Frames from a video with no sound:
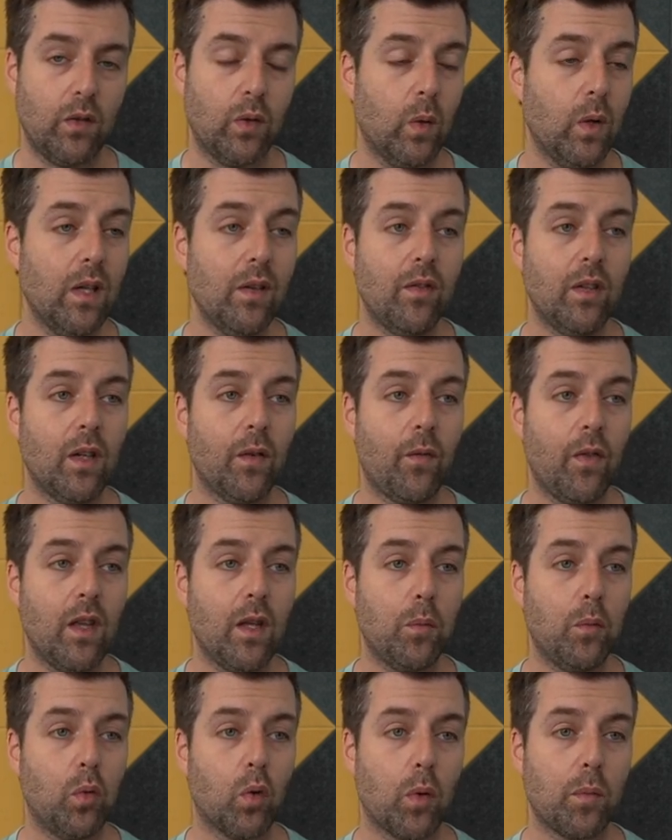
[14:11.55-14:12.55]
So even if the
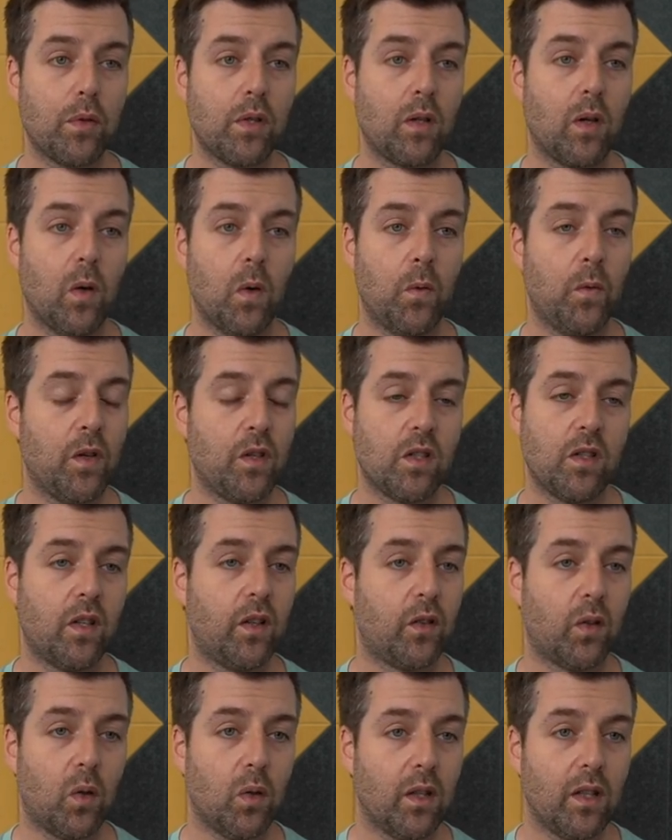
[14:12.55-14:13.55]
absorption coefficient
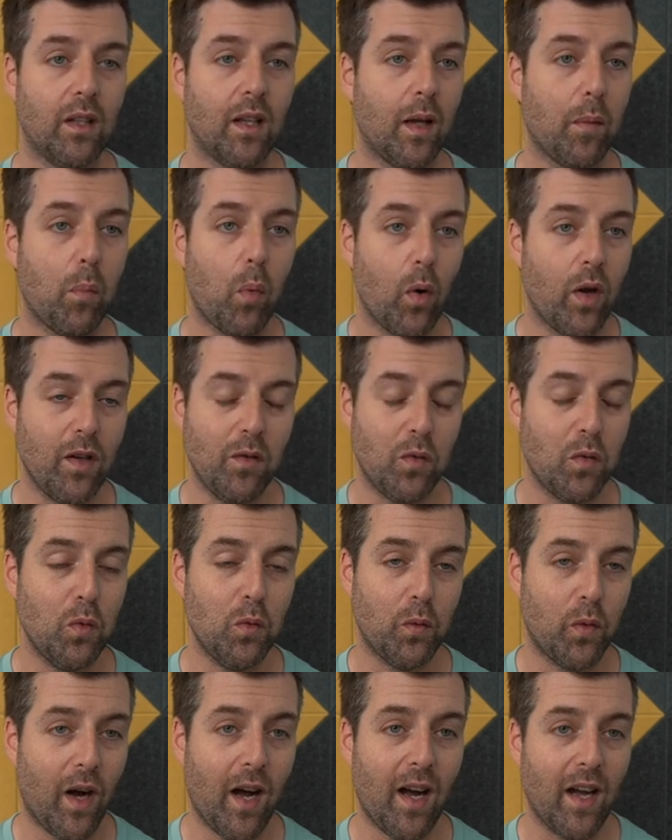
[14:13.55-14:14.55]
is only like
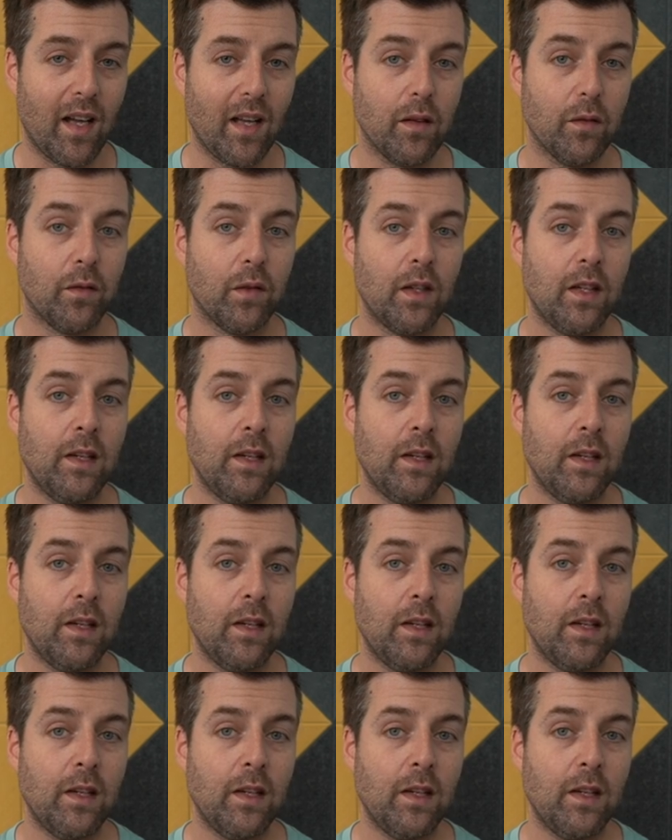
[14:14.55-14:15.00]
0.25,